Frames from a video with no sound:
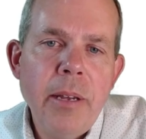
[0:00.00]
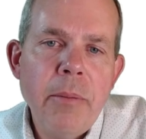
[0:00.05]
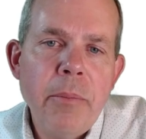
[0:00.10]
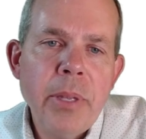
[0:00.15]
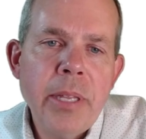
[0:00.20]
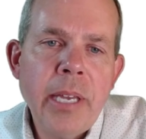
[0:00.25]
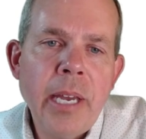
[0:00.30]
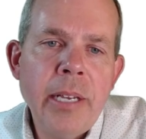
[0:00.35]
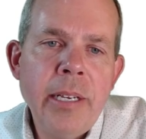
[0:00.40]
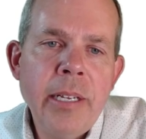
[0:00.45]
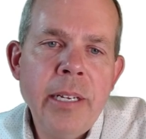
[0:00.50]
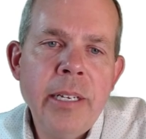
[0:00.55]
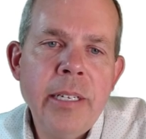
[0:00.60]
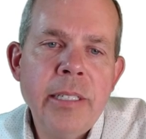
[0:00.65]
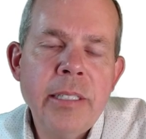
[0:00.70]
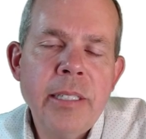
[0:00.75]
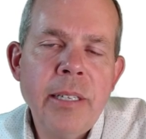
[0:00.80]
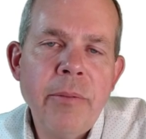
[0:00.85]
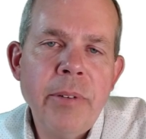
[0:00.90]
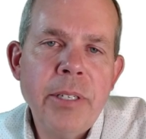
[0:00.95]
But the idea
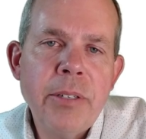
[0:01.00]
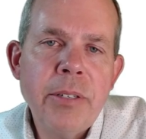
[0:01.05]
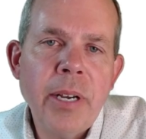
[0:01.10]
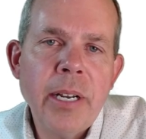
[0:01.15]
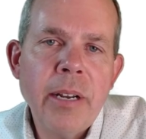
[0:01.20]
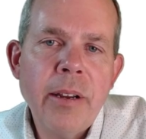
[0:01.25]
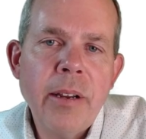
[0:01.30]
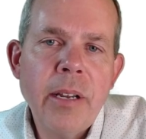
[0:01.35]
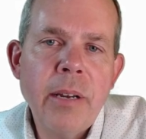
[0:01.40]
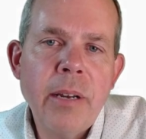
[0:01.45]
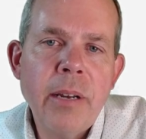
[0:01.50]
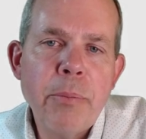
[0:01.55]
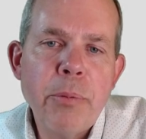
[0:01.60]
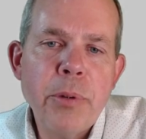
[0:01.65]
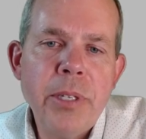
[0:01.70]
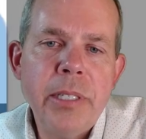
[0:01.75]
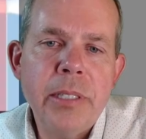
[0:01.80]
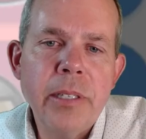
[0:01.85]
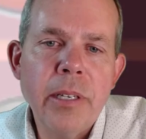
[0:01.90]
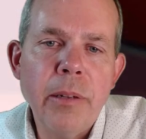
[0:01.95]
is that we try to come up with
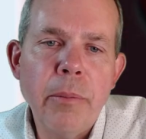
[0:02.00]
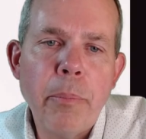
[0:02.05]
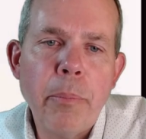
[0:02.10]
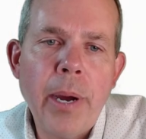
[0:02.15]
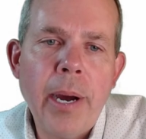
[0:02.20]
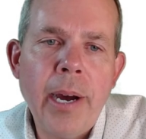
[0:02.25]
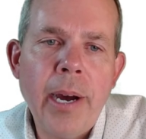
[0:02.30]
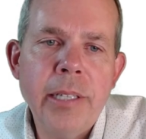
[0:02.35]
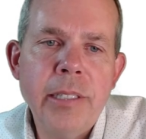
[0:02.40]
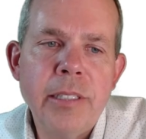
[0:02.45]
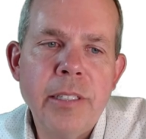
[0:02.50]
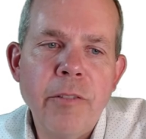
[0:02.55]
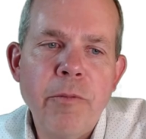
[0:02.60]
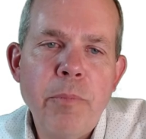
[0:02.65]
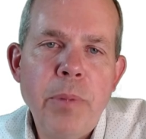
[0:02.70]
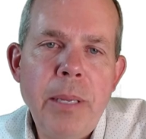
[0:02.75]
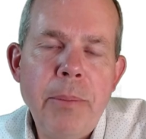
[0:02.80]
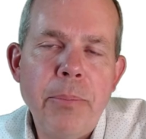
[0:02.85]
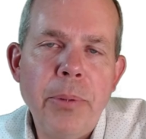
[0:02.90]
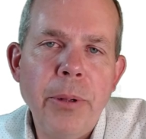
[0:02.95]
these little pods of
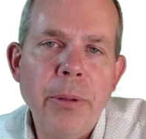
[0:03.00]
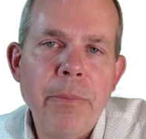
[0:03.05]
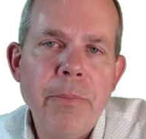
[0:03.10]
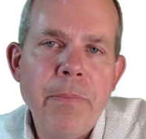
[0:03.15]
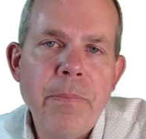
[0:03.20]
people.